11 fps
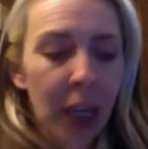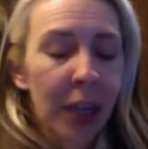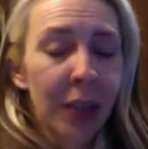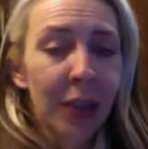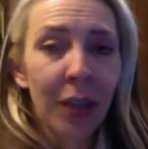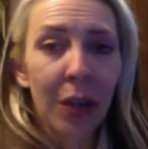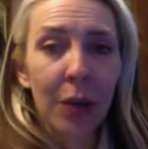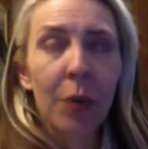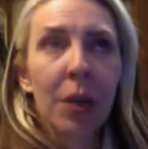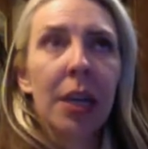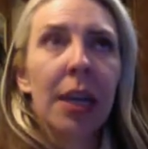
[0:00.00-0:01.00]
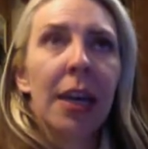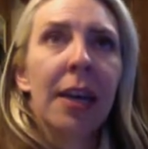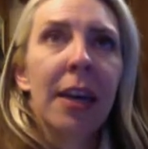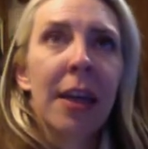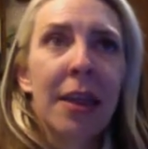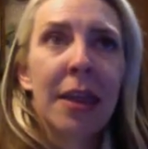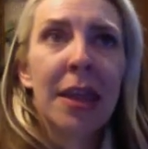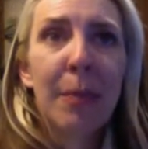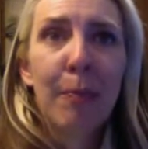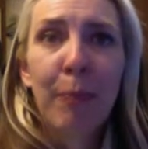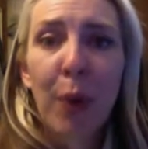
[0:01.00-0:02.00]
So
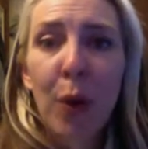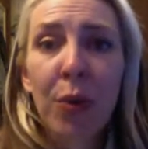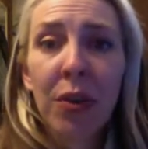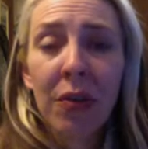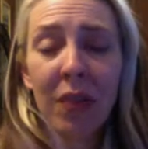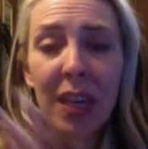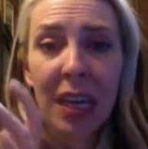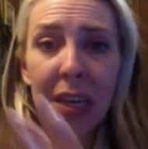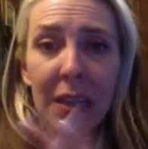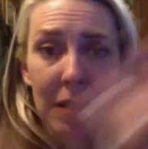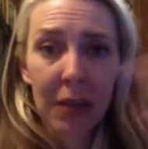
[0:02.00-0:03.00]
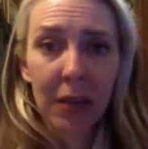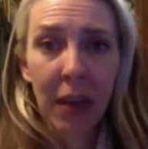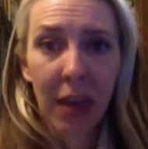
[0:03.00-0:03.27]
both of these